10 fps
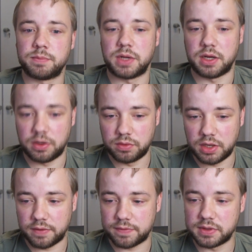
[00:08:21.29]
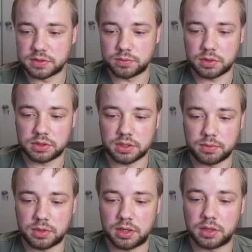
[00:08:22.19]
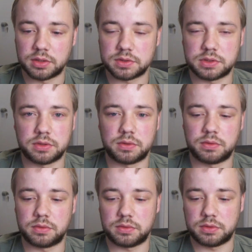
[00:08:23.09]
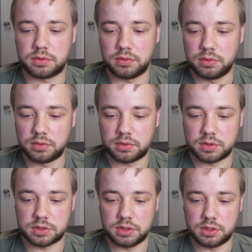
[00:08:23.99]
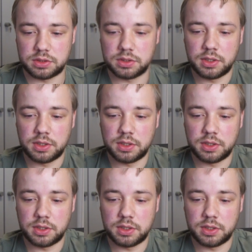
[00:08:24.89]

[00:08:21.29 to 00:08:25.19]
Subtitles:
But I only have this one camera, so you can see it.